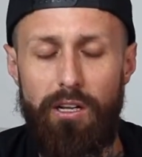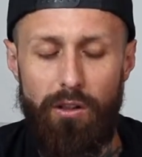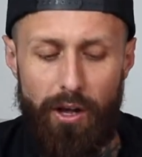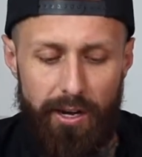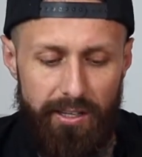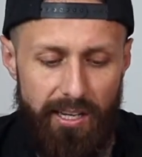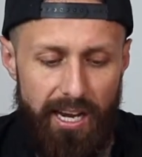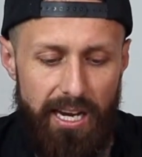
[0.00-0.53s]
A
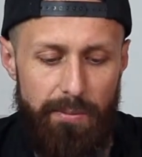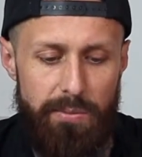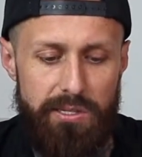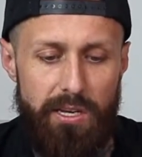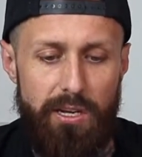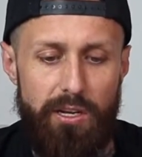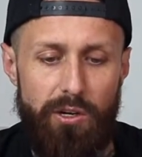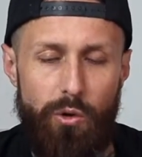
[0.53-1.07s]
lot of
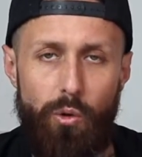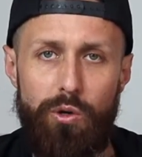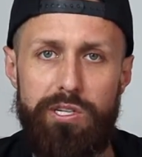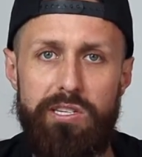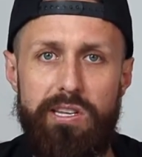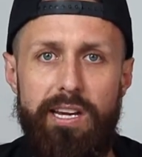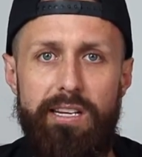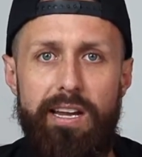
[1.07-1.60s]
times,
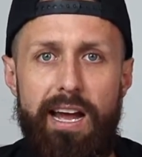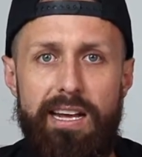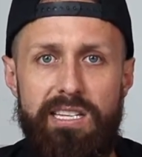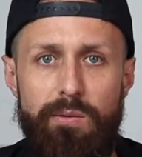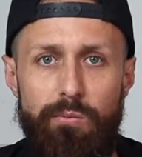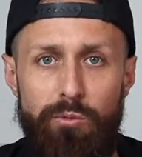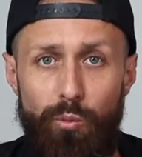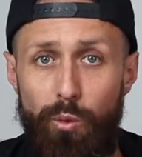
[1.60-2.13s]
courses like
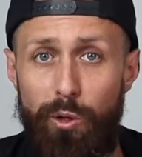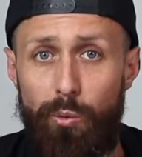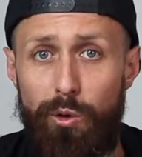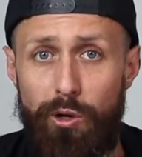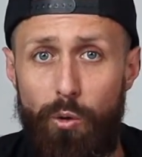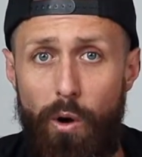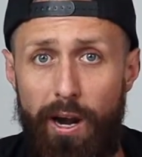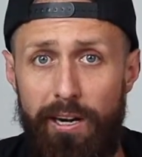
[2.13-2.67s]
NASM will
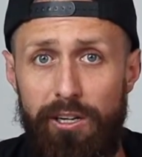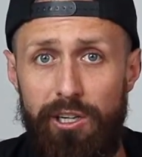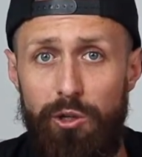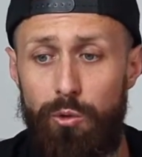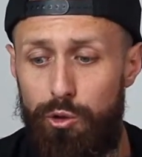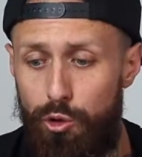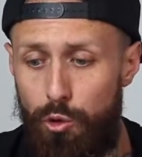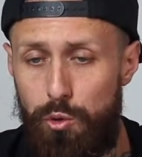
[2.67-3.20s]
require
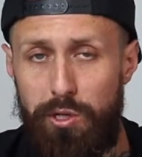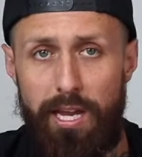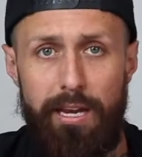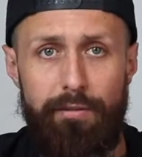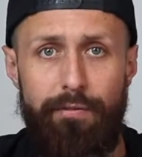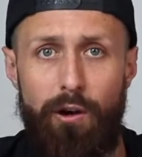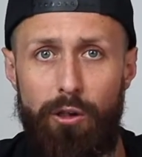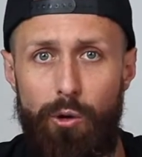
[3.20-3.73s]
you to
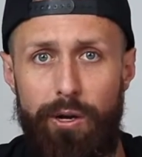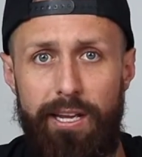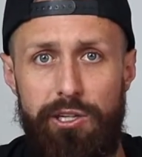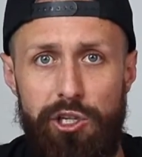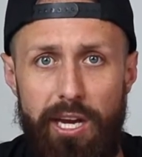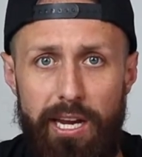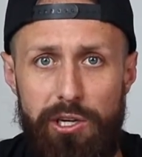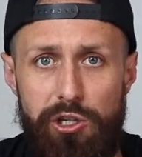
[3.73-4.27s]
take follow-on
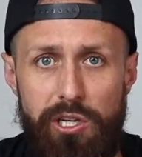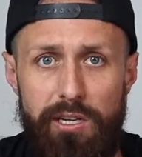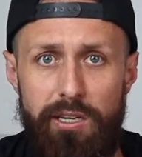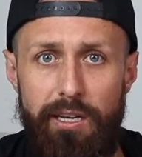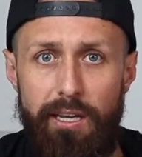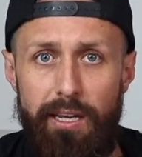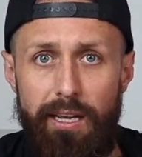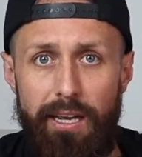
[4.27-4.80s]
education,
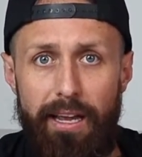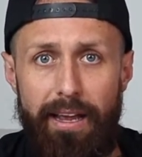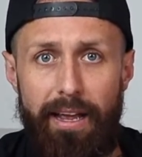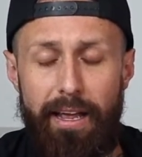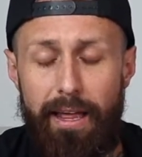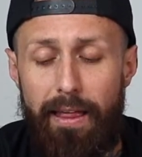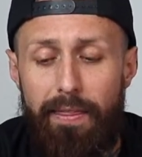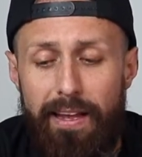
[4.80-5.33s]

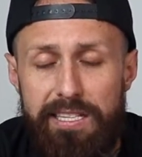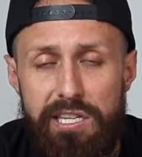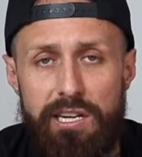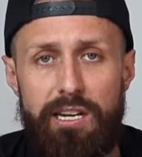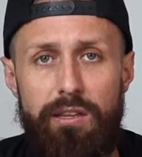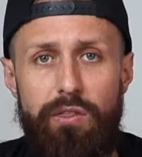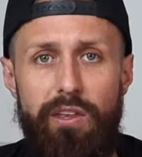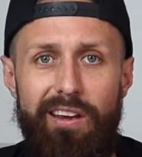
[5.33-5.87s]
and that's a
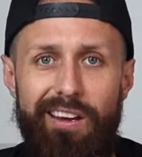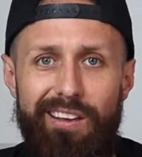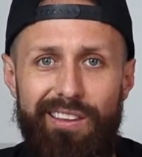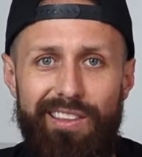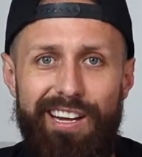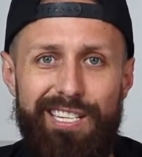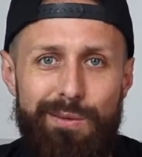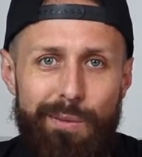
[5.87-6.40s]
good thing.
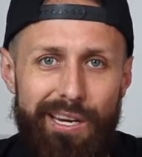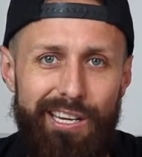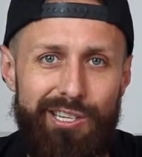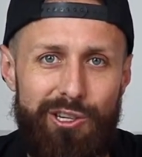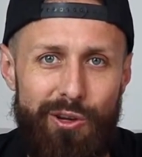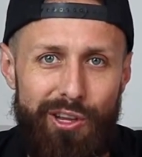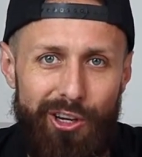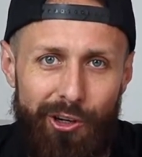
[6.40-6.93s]
That's making
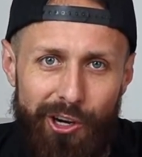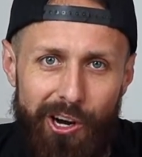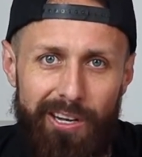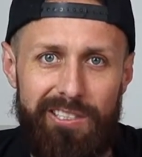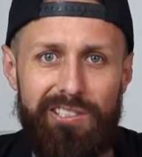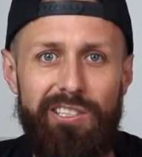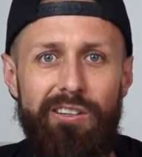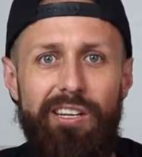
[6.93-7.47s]
sure that you're
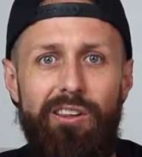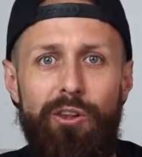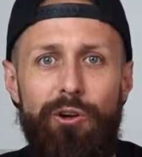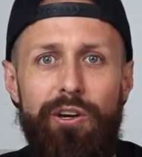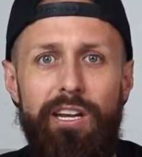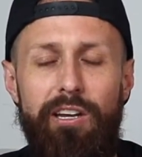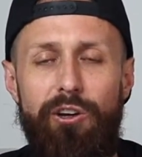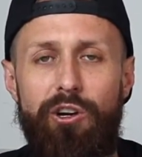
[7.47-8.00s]
constantly
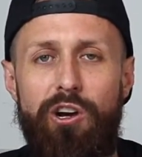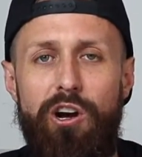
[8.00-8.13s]
learning and you're